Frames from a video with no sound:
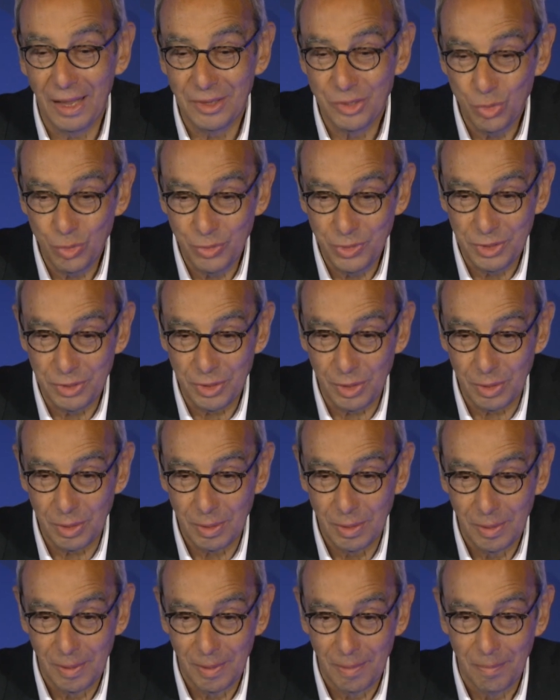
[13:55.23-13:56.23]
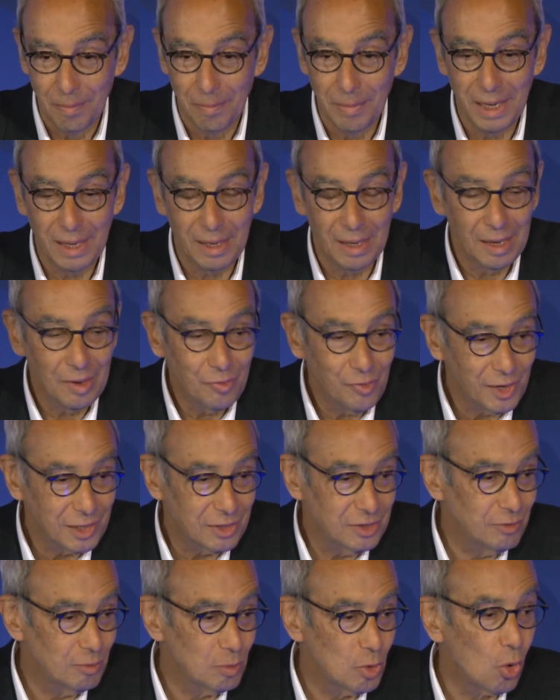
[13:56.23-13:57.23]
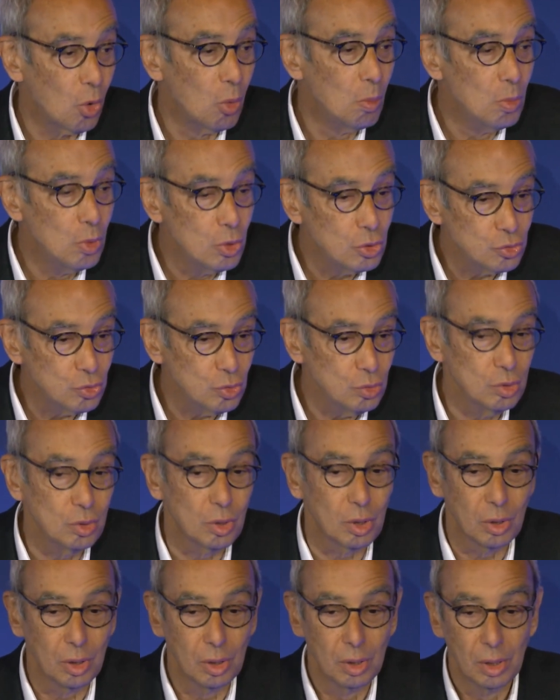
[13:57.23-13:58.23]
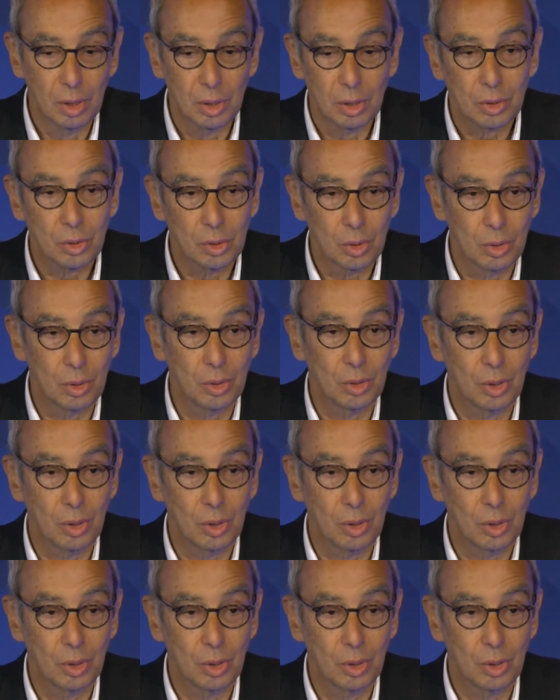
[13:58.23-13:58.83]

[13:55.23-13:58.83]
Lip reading: is very effective. It is inadequate,